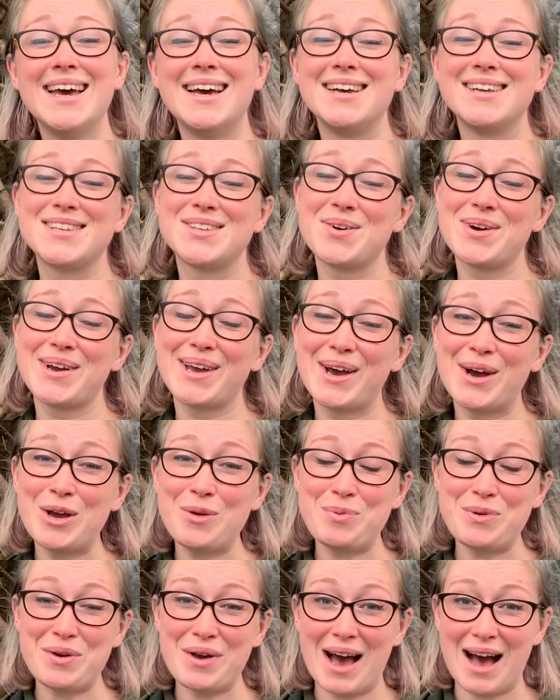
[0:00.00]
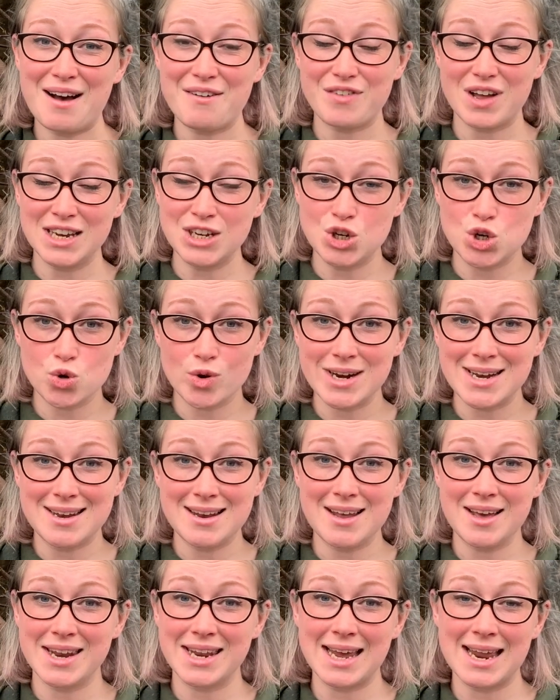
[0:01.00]
So I hope you have enjoyed
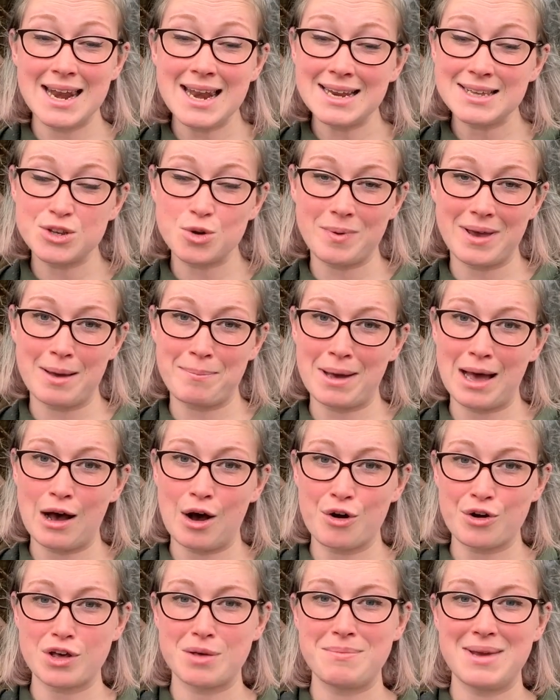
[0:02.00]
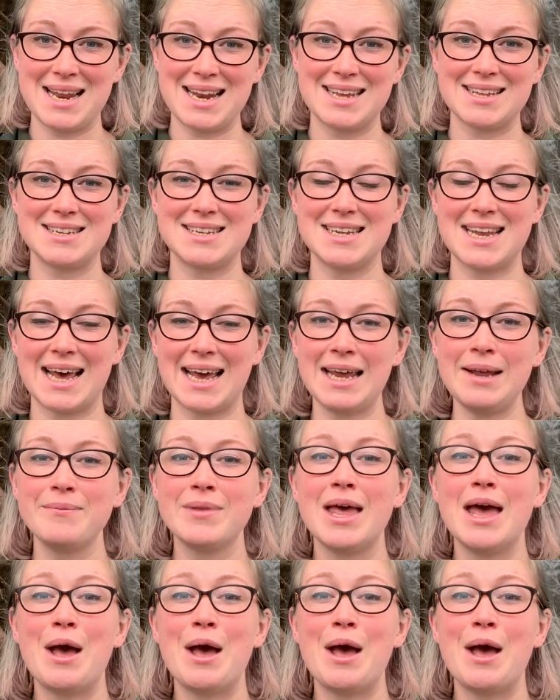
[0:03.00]
learning a little bit about our chameleon today.